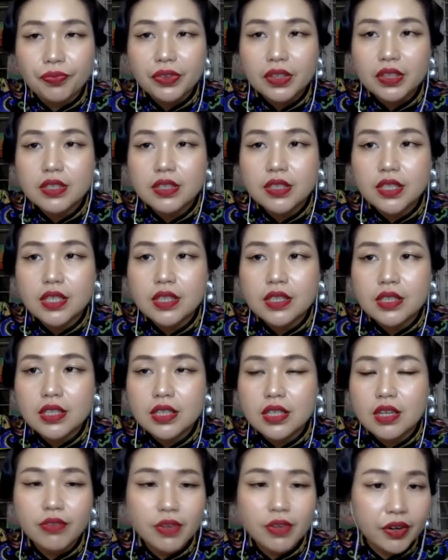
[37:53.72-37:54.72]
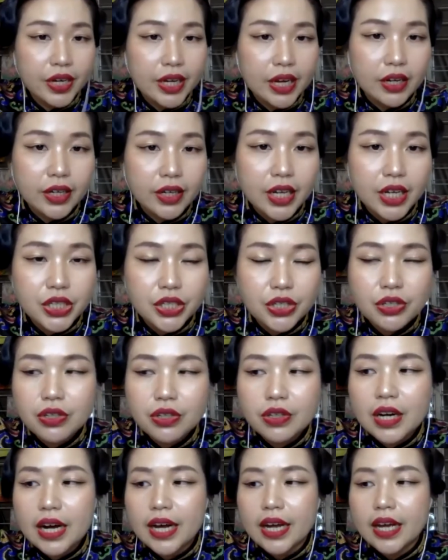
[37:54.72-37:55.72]
since a very young age. You
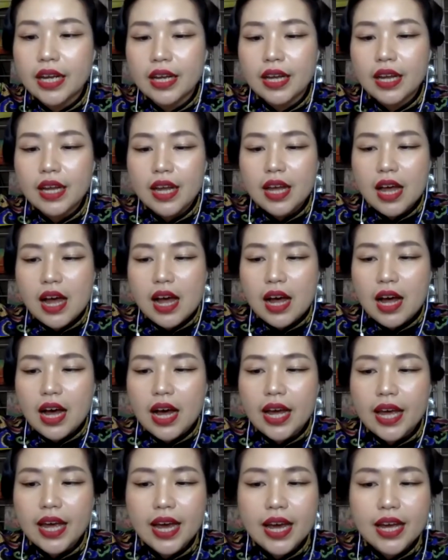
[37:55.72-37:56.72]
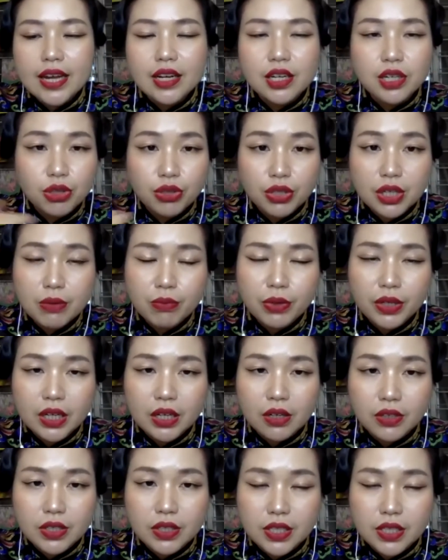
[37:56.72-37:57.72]
know, I had a dream when I
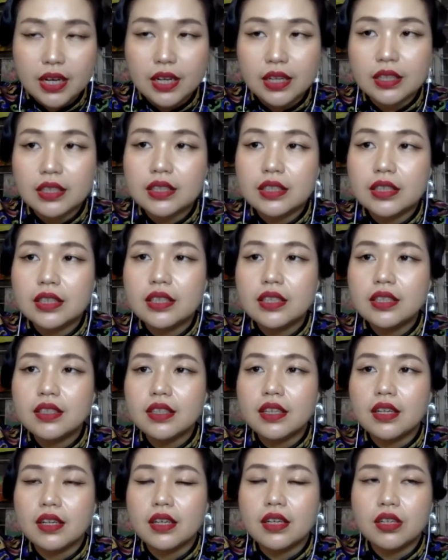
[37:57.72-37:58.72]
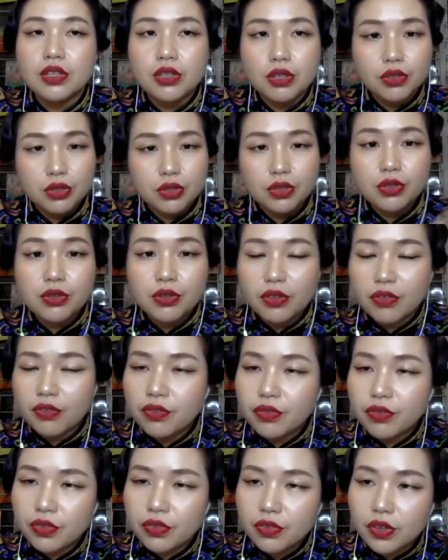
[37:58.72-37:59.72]
was younger. So
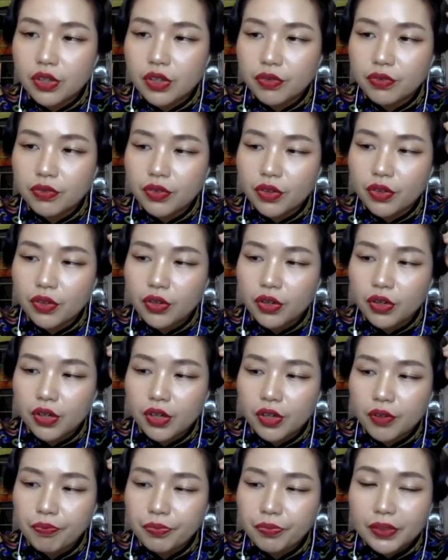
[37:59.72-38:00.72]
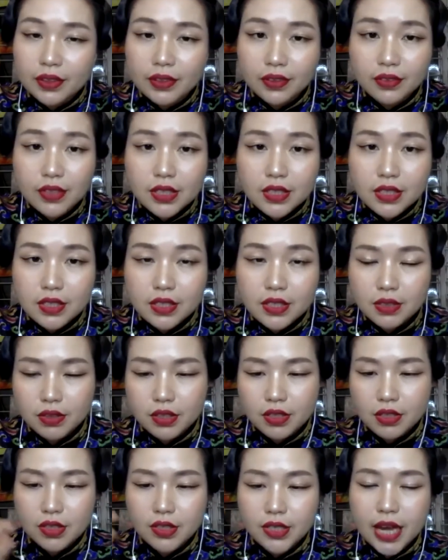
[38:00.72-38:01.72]
for this
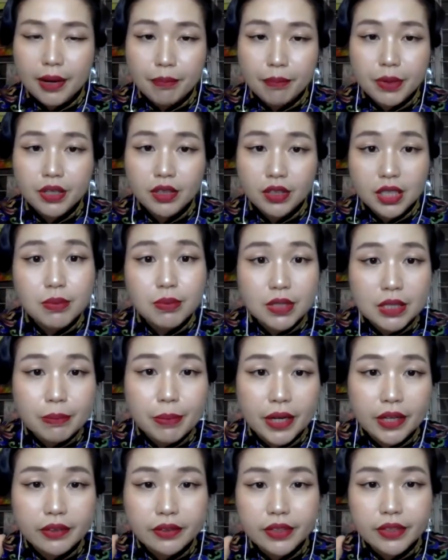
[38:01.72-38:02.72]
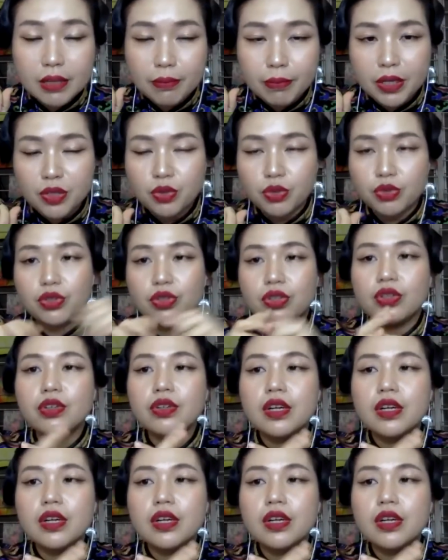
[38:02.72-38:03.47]
segment, Tipsy Painting in my studio,